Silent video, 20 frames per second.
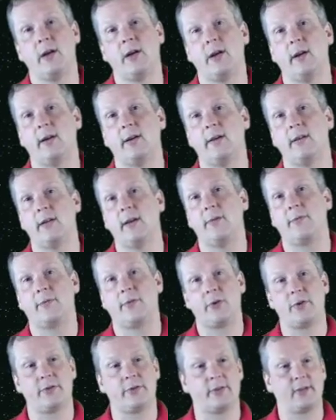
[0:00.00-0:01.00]
At
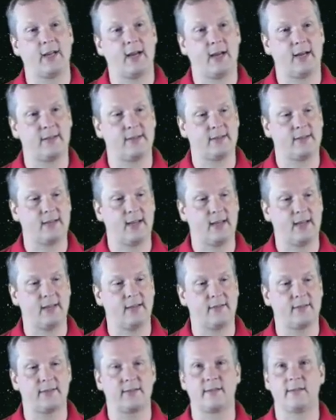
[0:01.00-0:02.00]
first, God
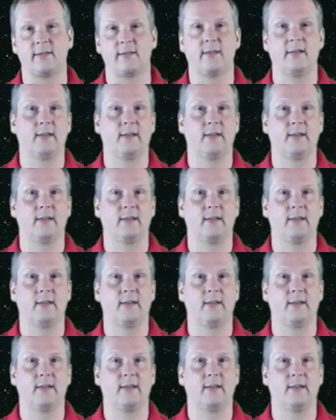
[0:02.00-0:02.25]
says,